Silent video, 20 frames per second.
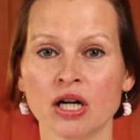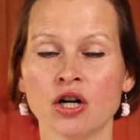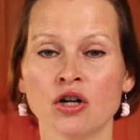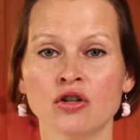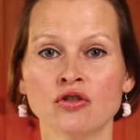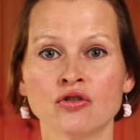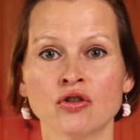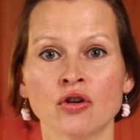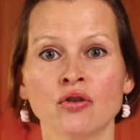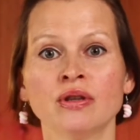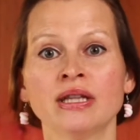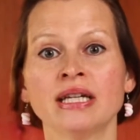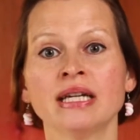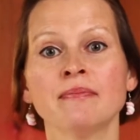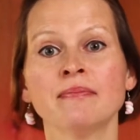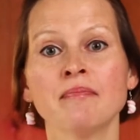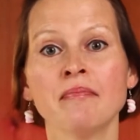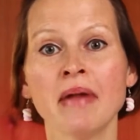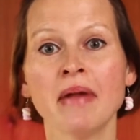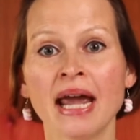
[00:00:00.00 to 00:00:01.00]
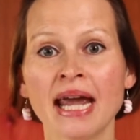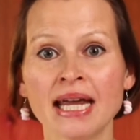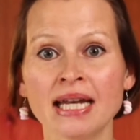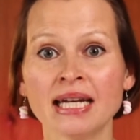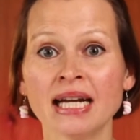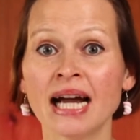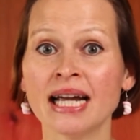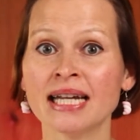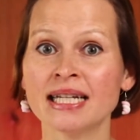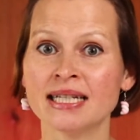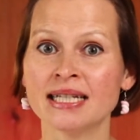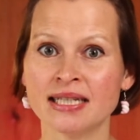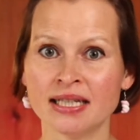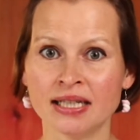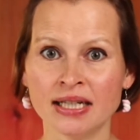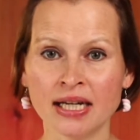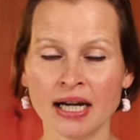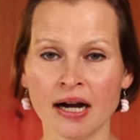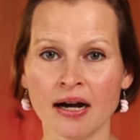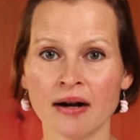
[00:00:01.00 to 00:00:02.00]
So the main
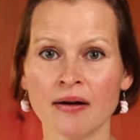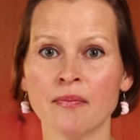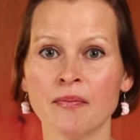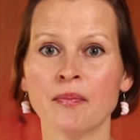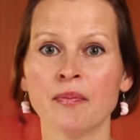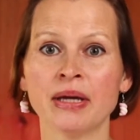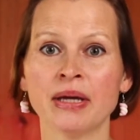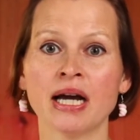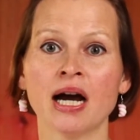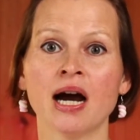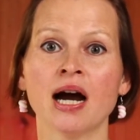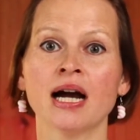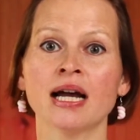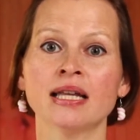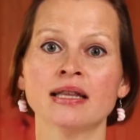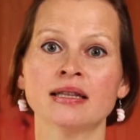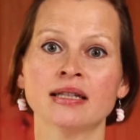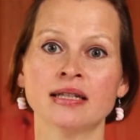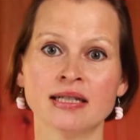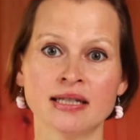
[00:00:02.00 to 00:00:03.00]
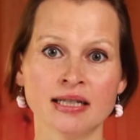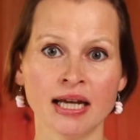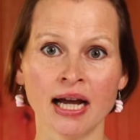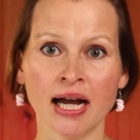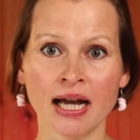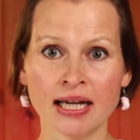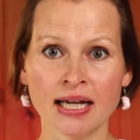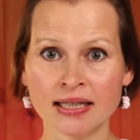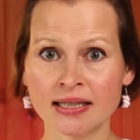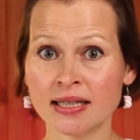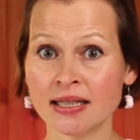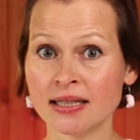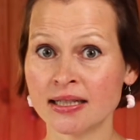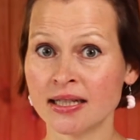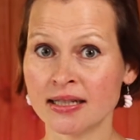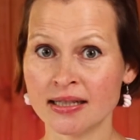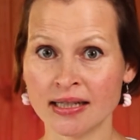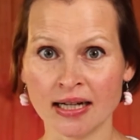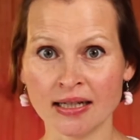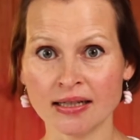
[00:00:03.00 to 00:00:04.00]
idea behind the
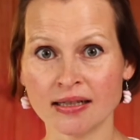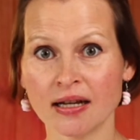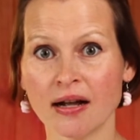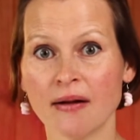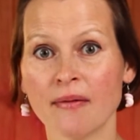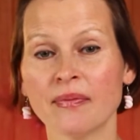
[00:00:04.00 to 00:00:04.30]
DISSS